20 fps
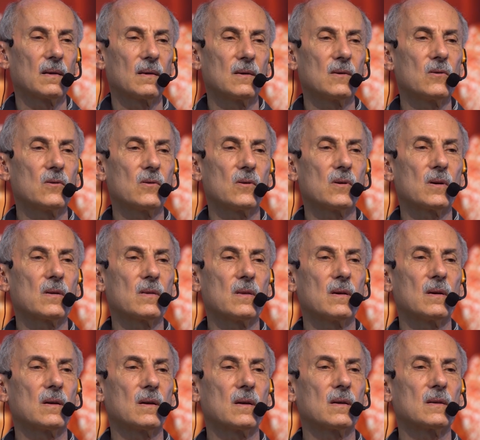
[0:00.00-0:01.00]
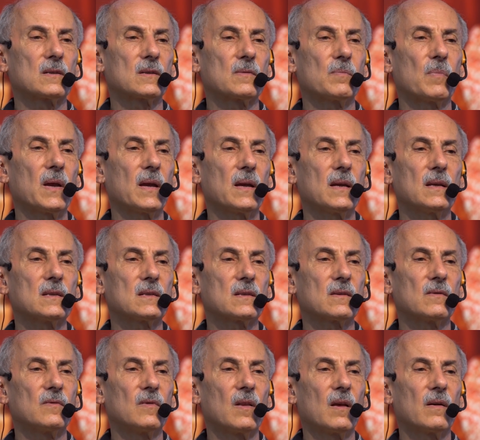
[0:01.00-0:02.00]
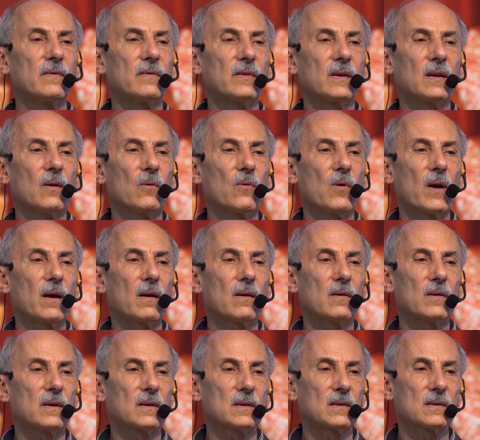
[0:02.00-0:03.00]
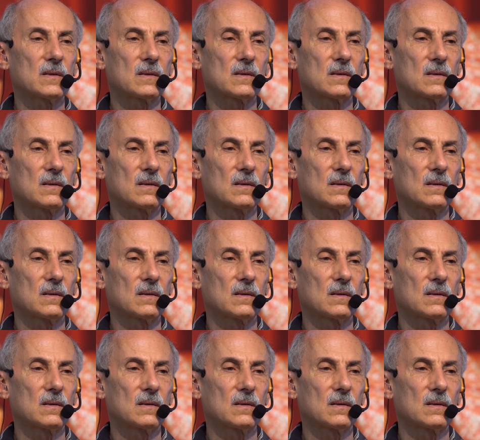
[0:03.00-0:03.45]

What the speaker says: You are the space of loving awareness,